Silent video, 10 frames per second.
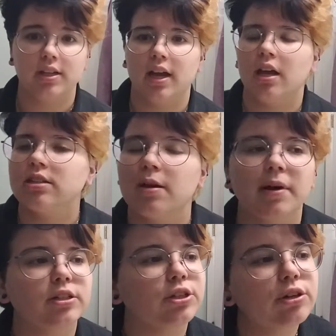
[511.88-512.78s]
like
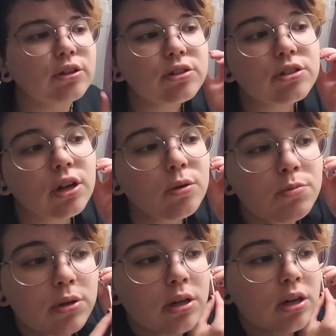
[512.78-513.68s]
antibacterial soap
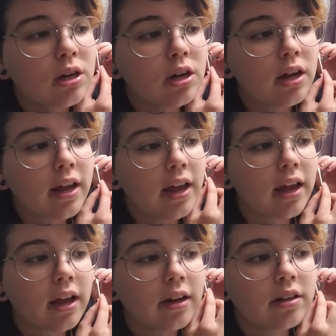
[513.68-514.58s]

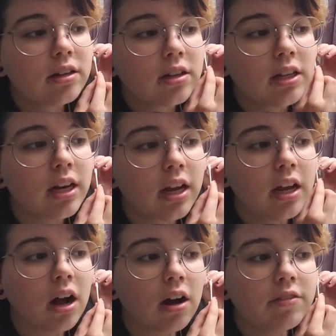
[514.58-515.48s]
and cleaning it
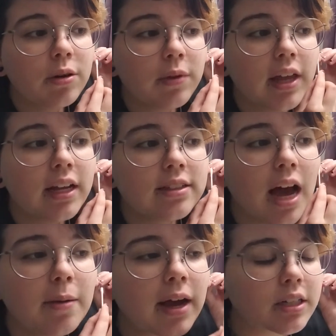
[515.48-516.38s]
often with
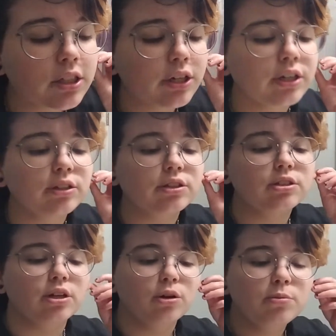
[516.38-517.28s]
antibacterial
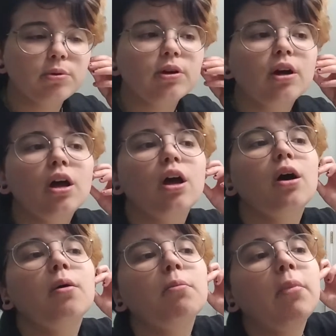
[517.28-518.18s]
soap,
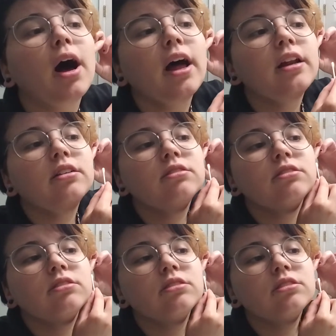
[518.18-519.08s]
but
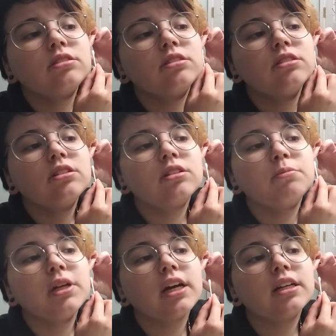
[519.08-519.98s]

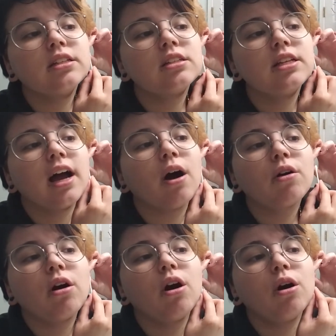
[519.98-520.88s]
because the
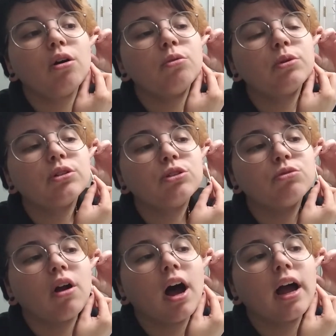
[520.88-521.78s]
alcohol will
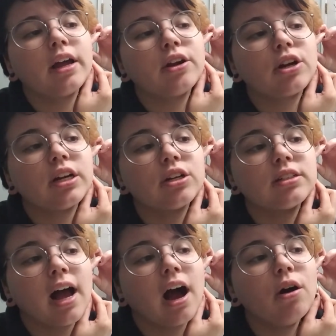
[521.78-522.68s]
dry your ears
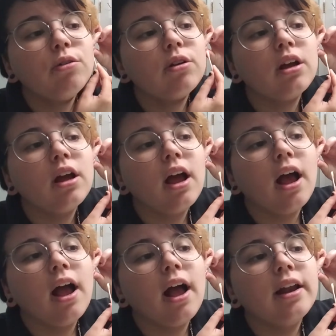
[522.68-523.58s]
out,
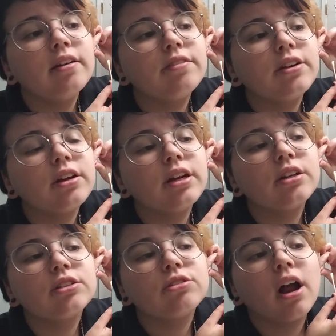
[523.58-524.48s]
and if your
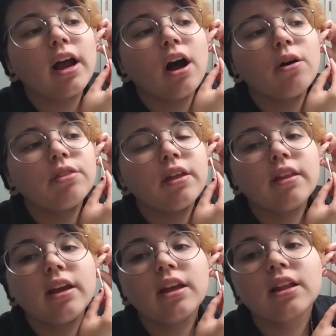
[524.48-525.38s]
ears dry out, then
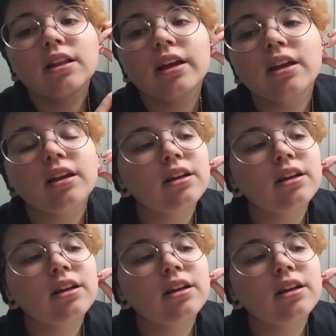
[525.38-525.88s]
they can like